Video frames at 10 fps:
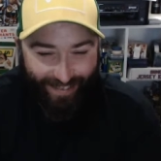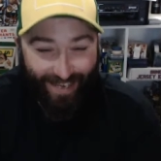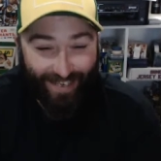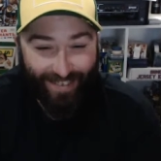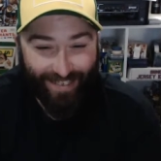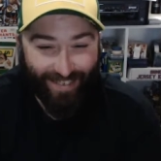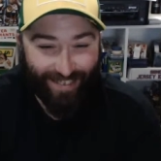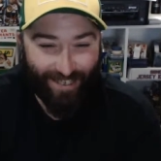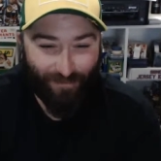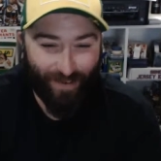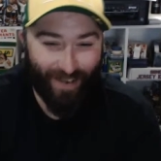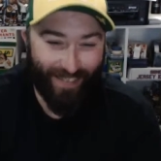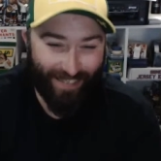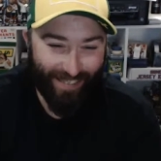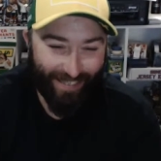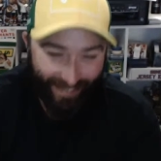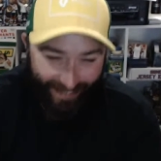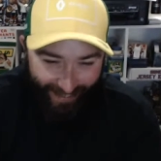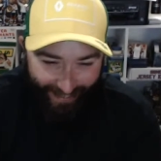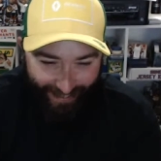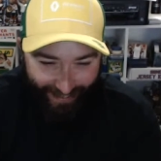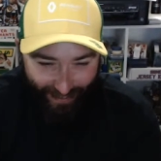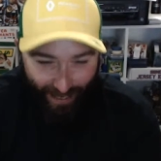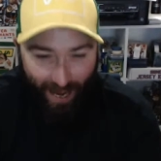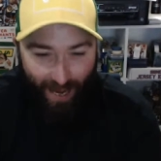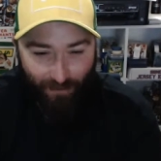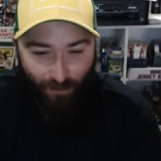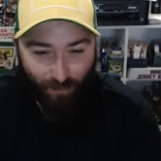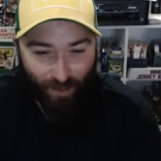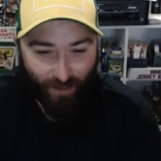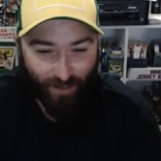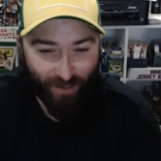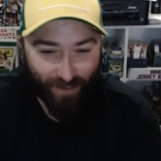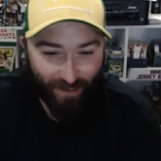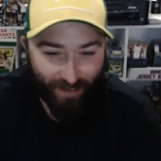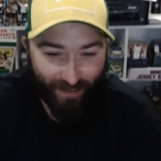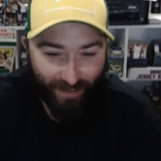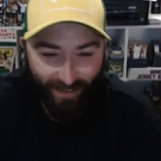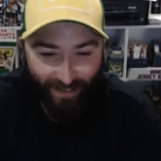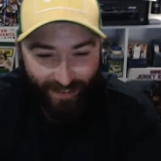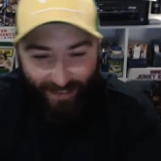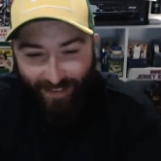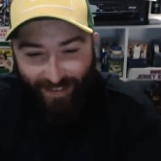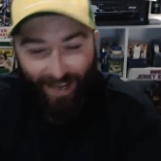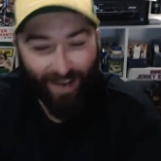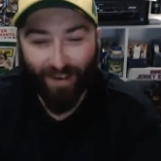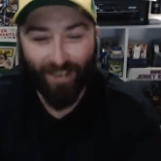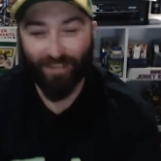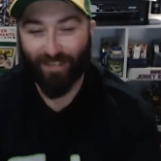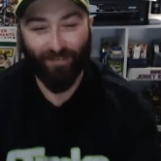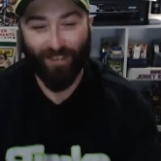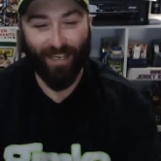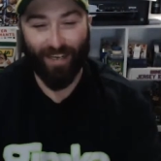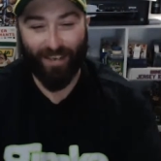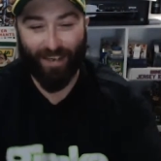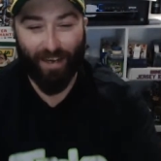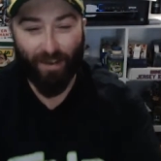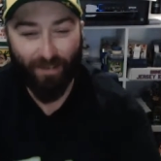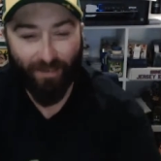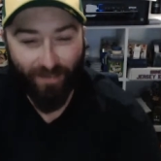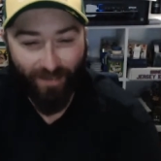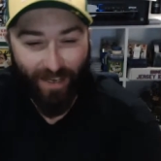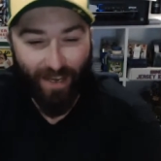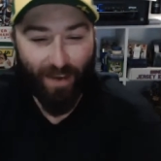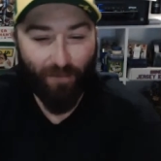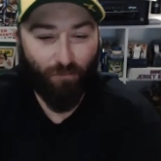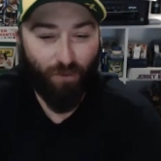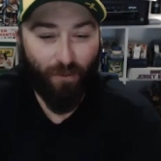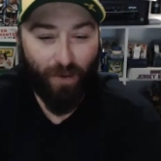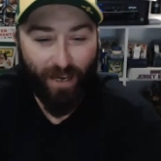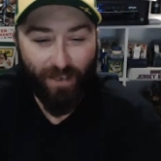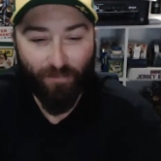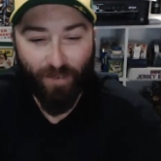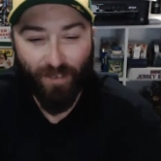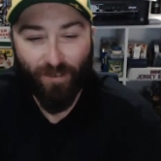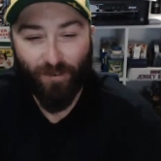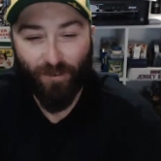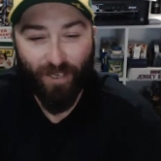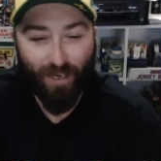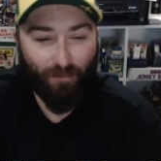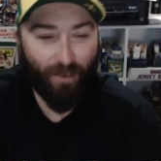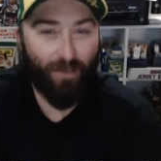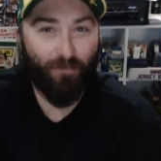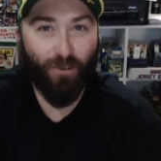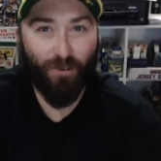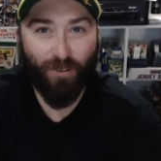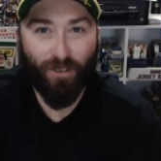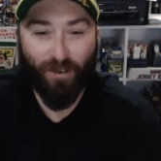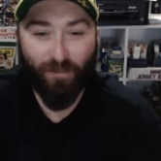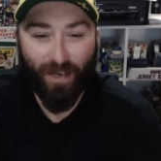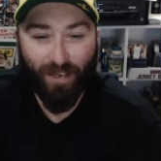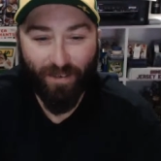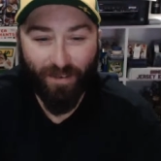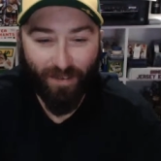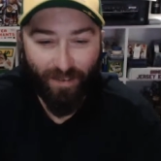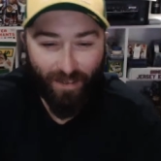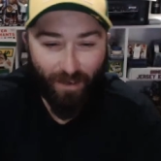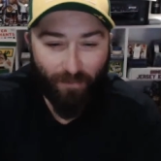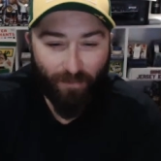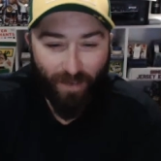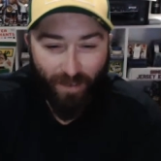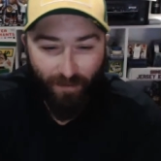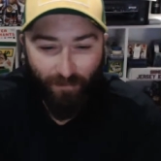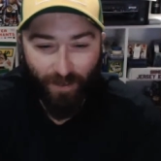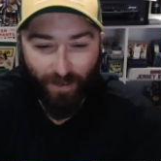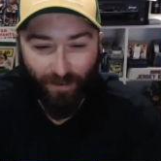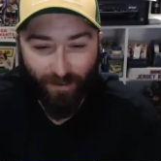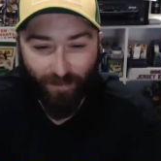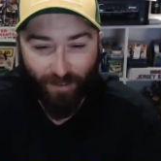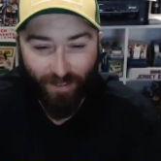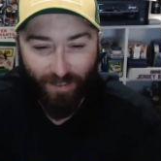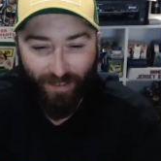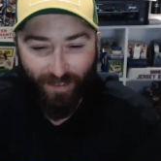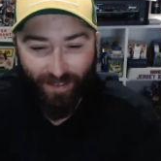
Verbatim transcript: thousand a spot a hundred boxes. No, I, we don't know. That probably hasn't been sorted yet, but I'm sure Dom has got some figure in mind.